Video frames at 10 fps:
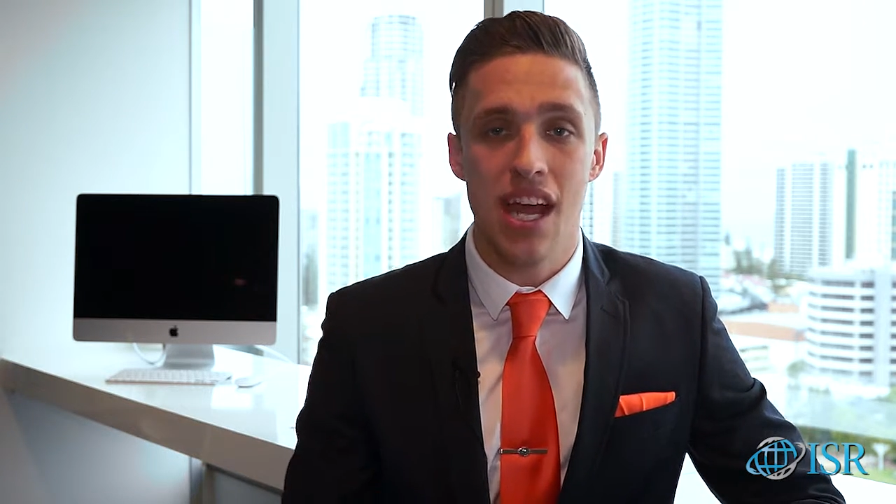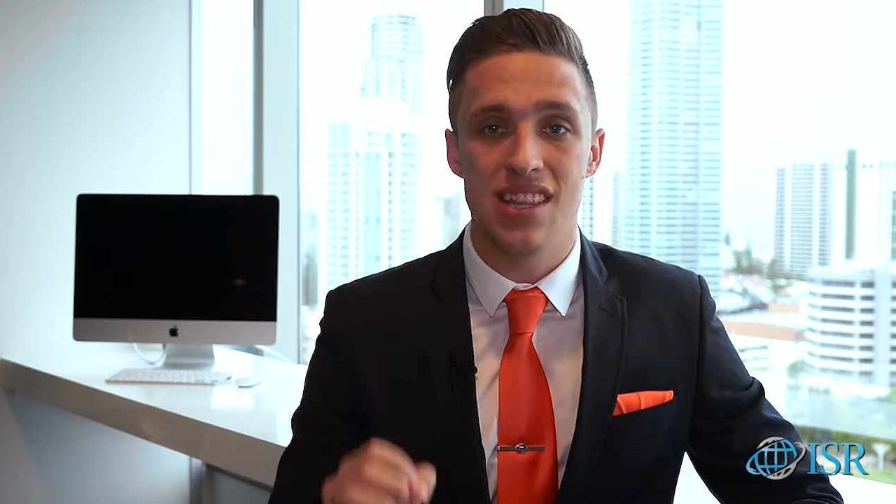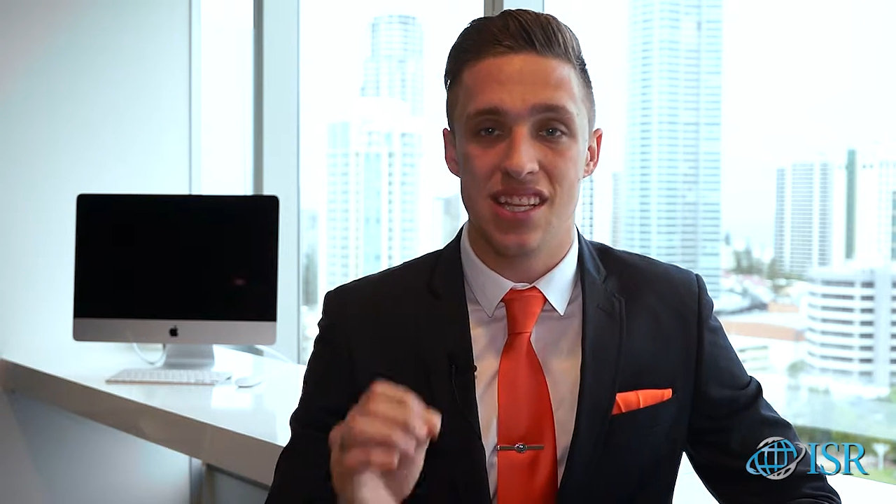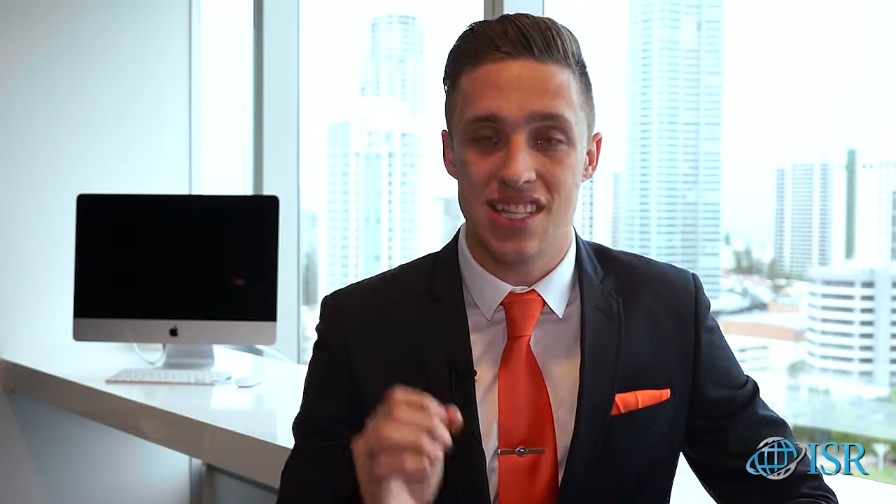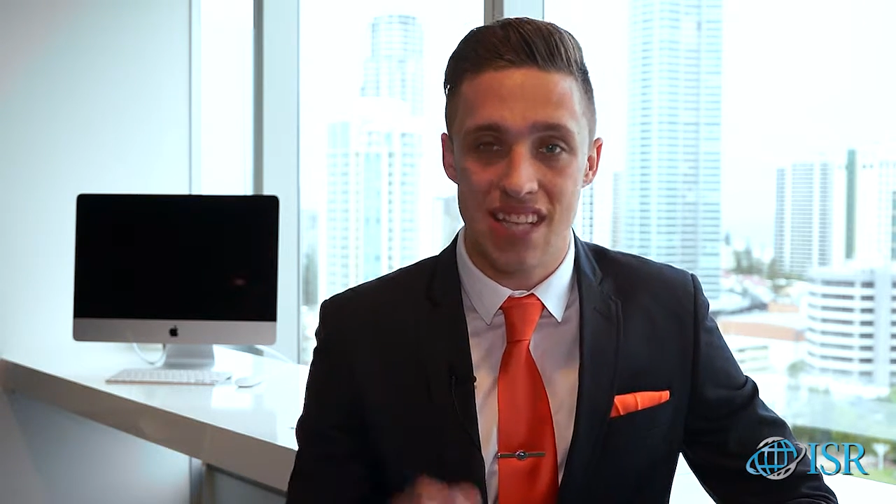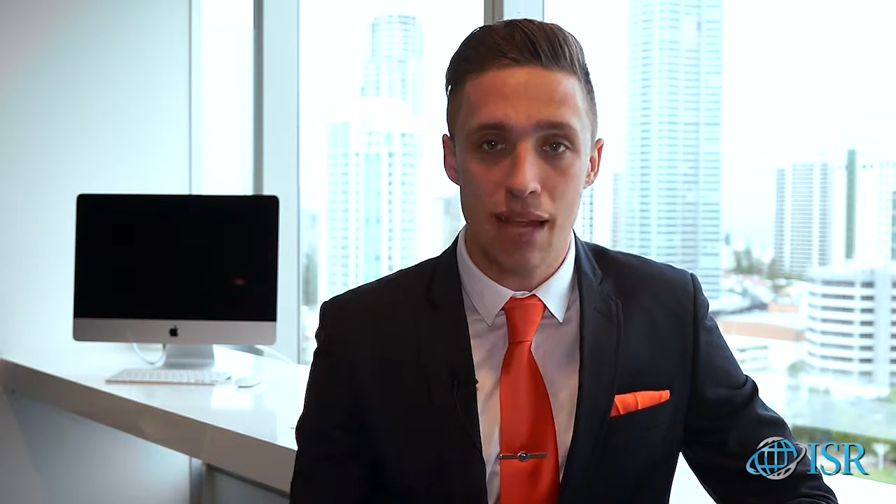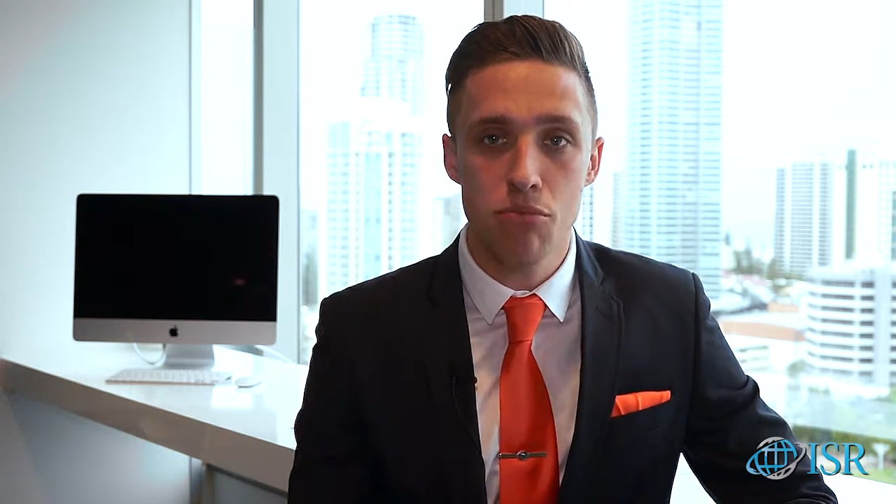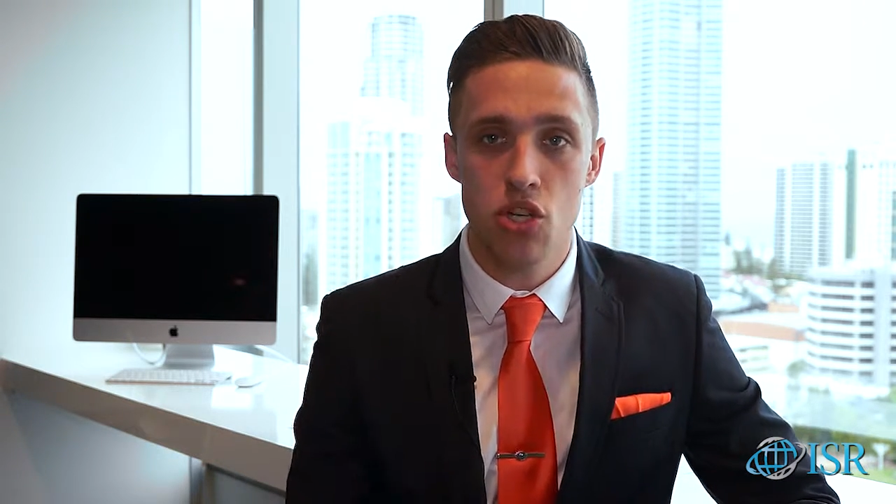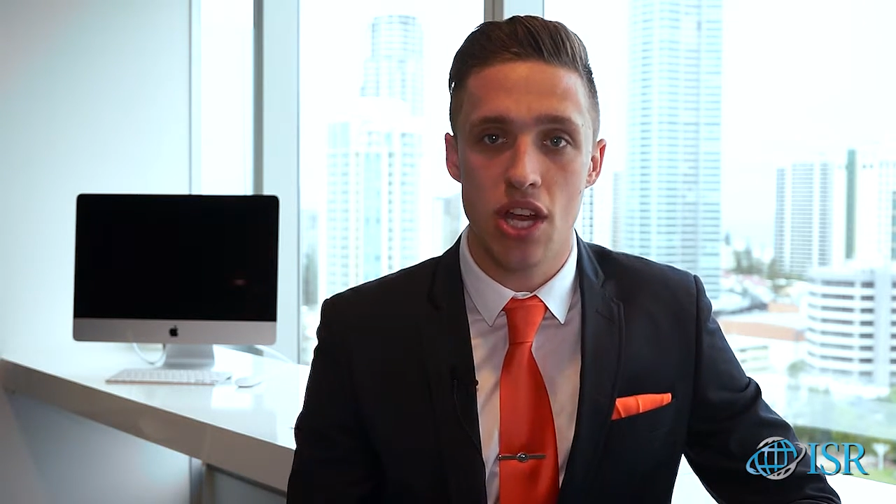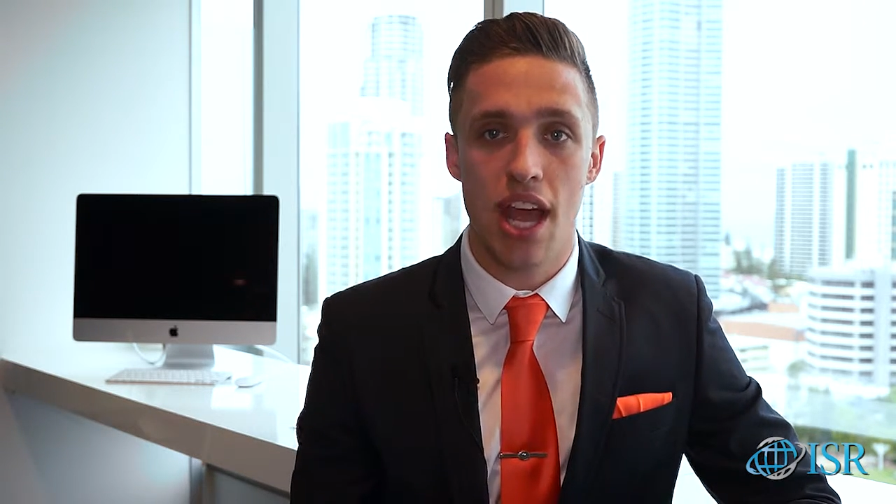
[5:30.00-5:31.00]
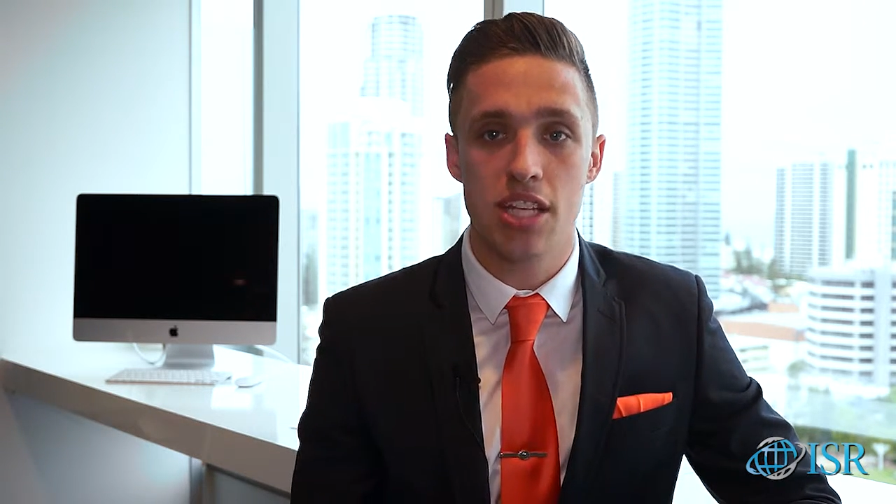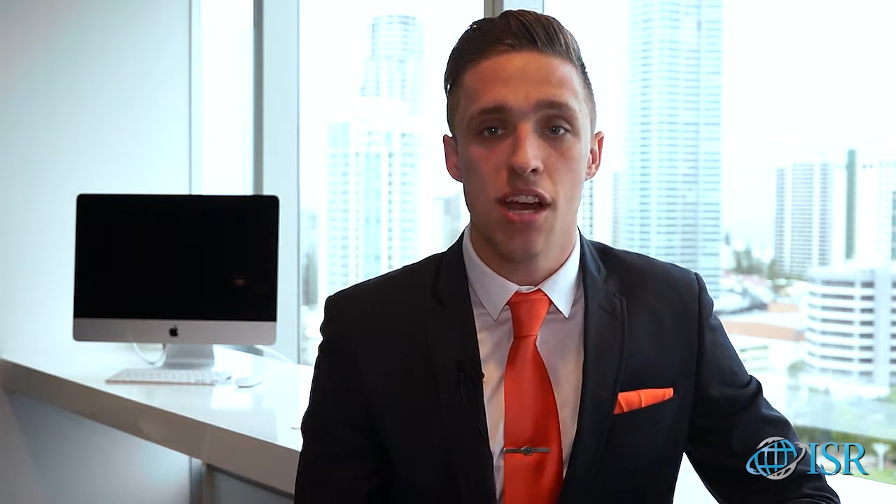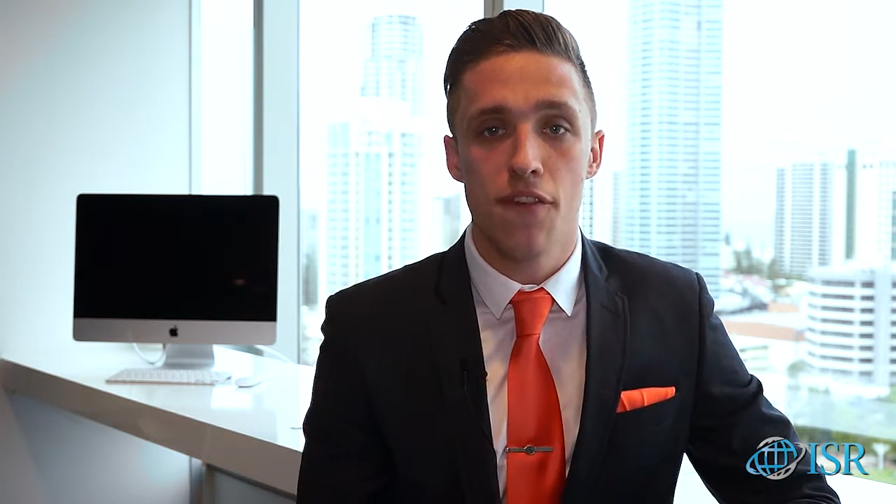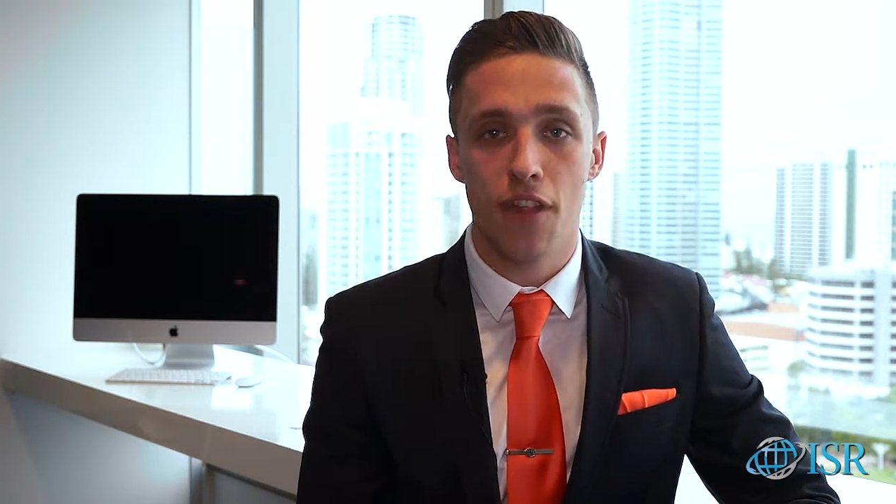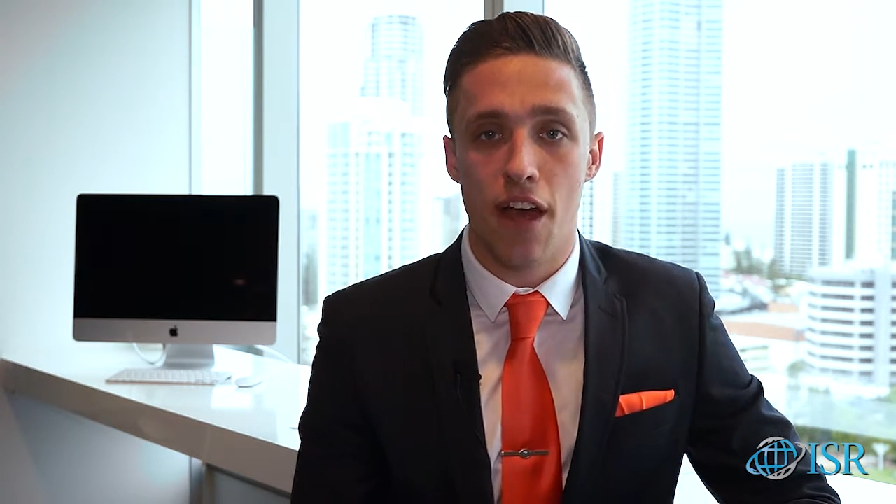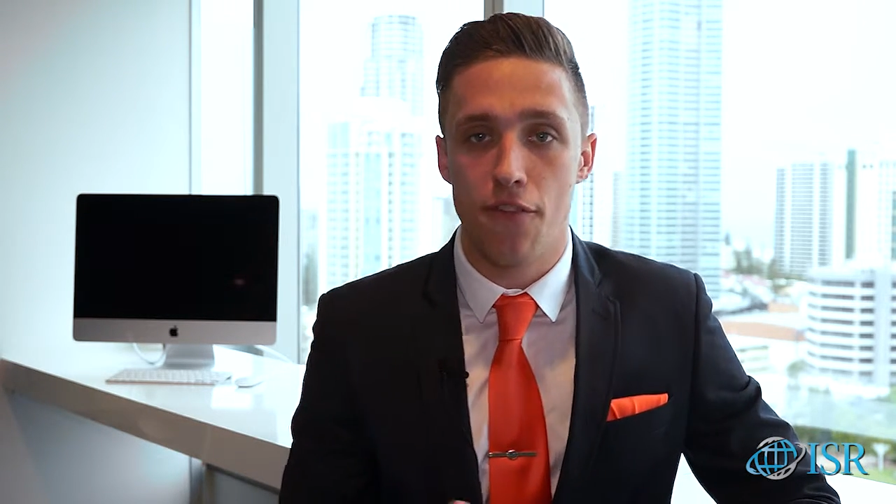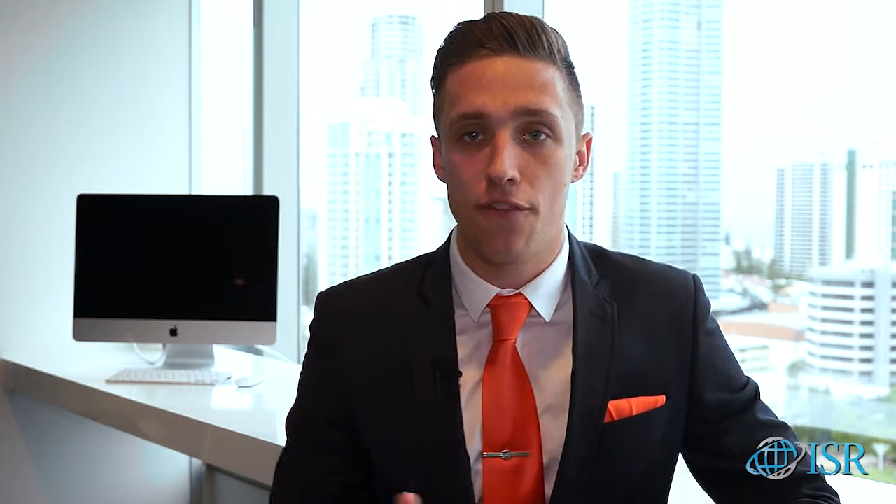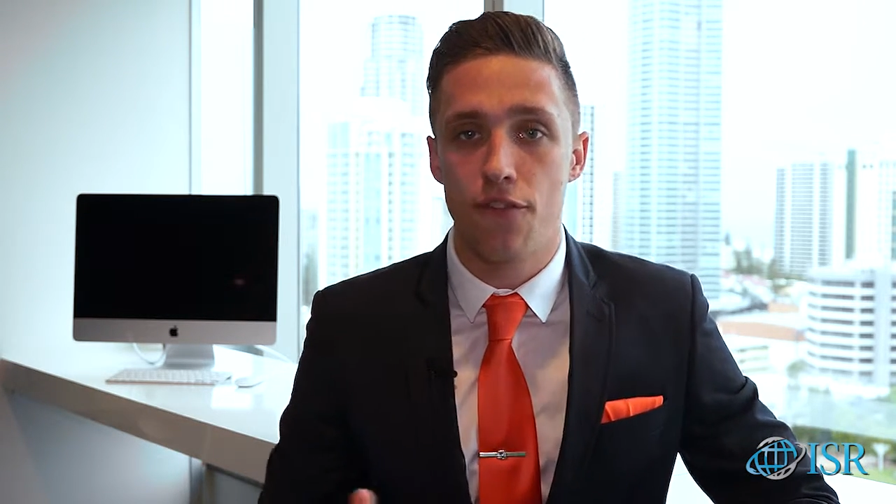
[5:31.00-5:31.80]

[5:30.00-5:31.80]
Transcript: in the same shares for that